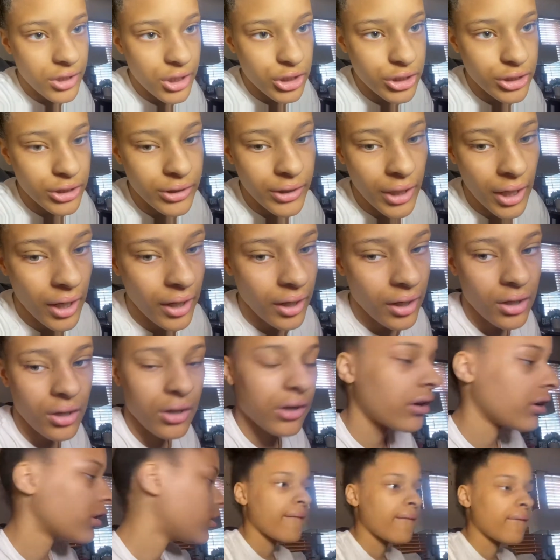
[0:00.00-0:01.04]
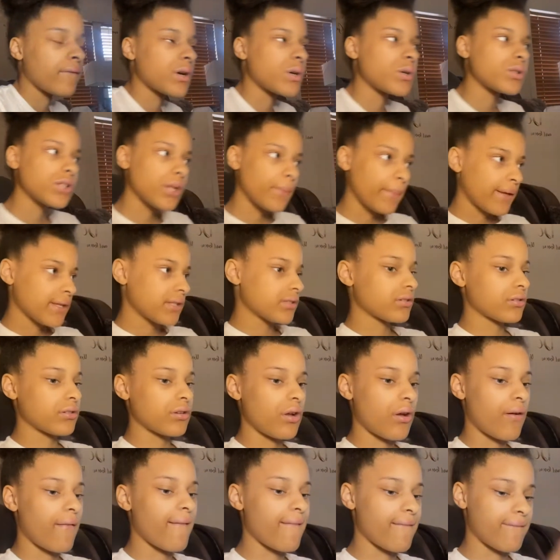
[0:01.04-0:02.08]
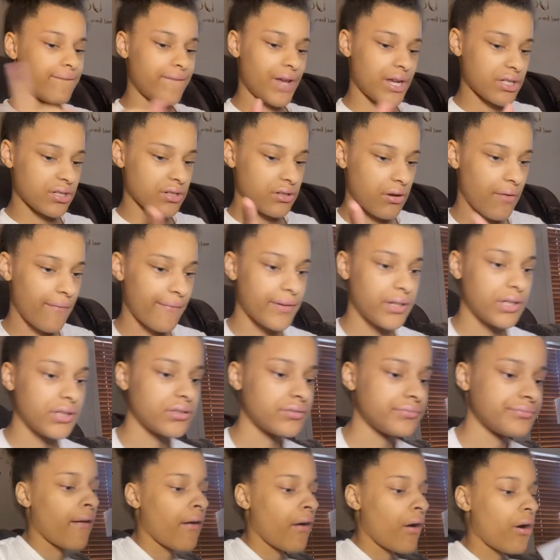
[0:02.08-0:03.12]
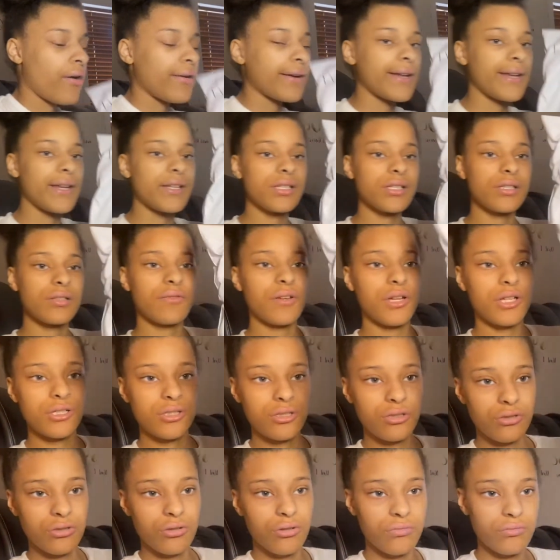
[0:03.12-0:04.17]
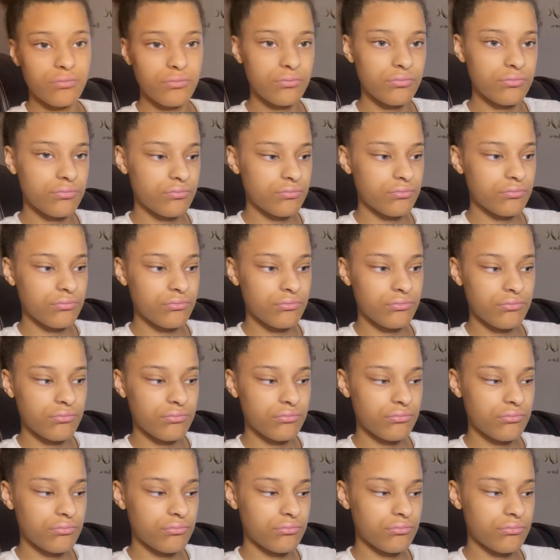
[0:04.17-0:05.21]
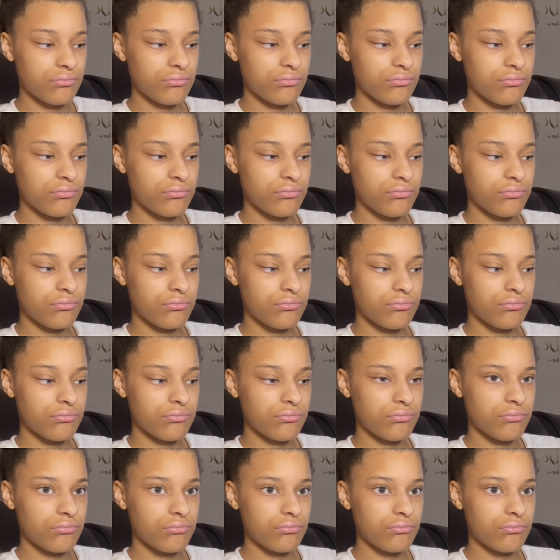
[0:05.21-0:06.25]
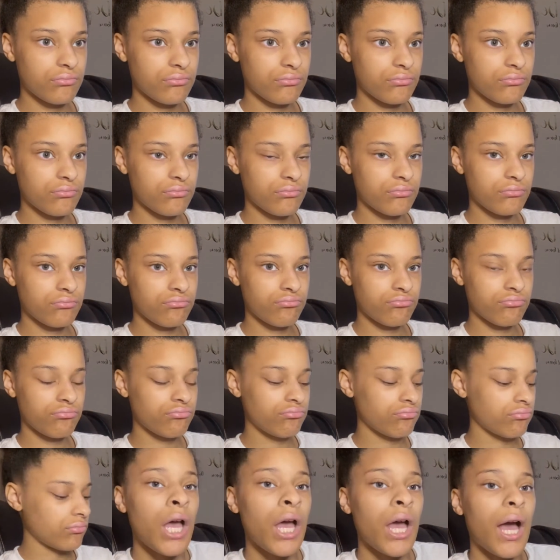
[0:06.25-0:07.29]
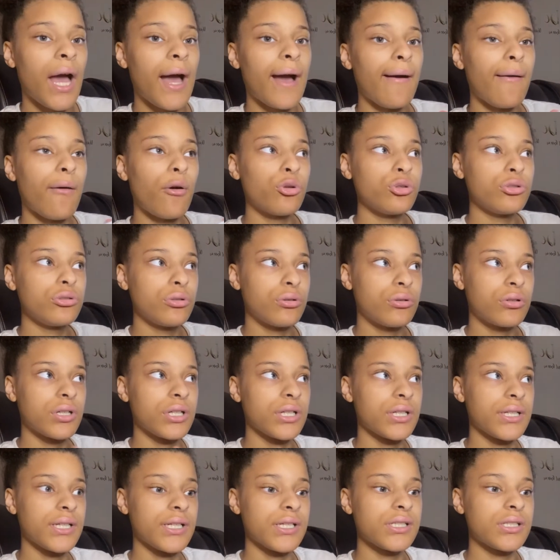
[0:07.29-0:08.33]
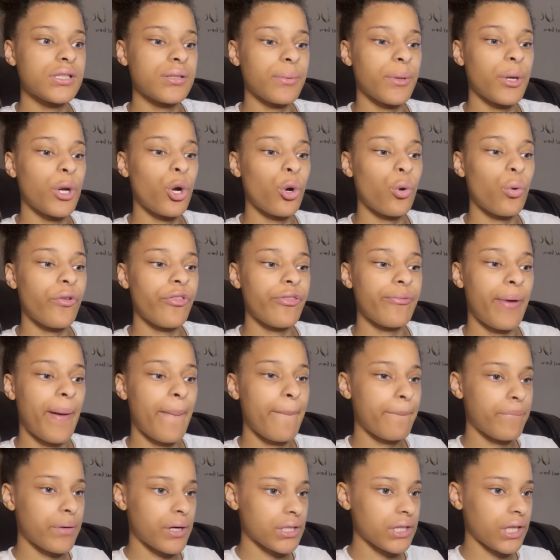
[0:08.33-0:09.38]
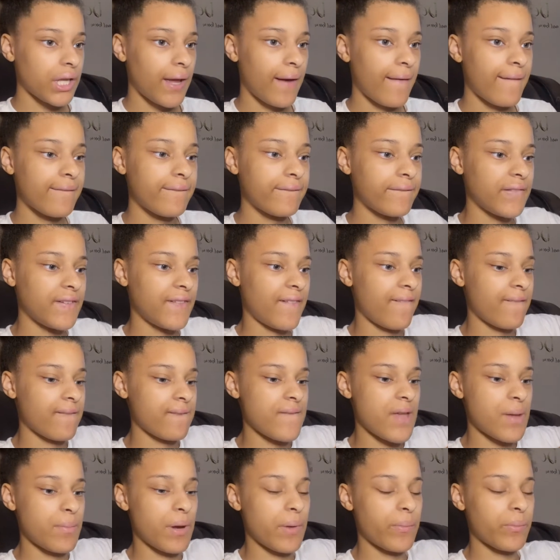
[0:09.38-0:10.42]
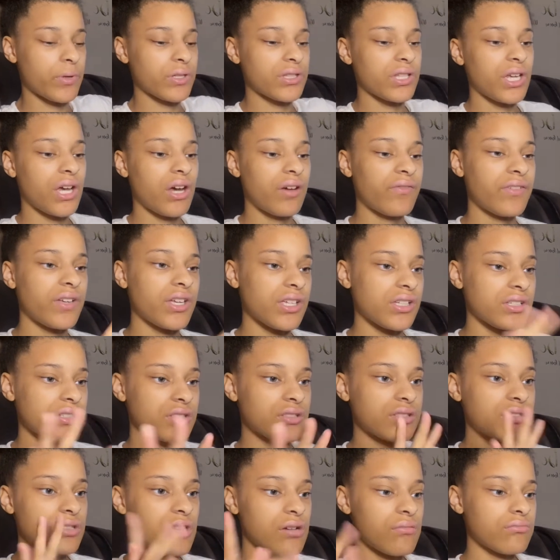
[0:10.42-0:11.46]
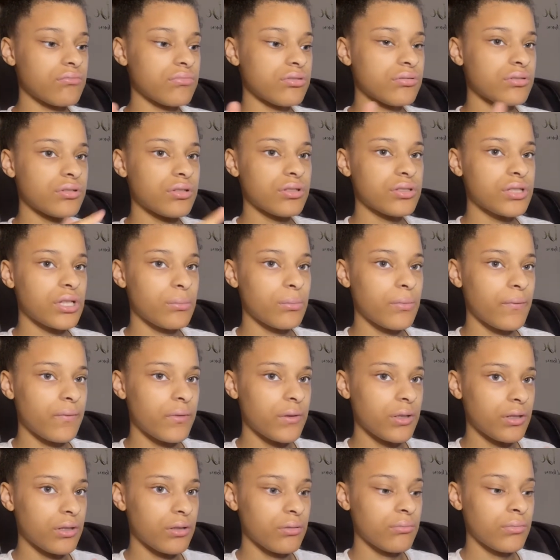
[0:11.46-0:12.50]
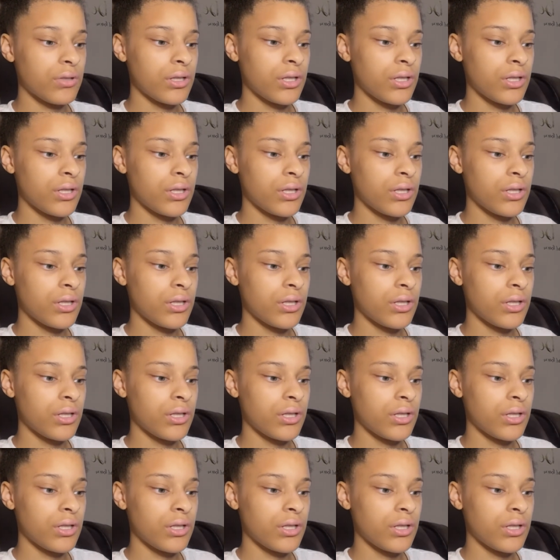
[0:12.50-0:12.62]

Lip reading: she's dying. What was I about to say, y'all? Oh, Fashion Nova. Okay, this is Fashion Nova. No, you're gonna leave her. I only ordered this to go with my birthday outfit. And my birthday outfit is some of them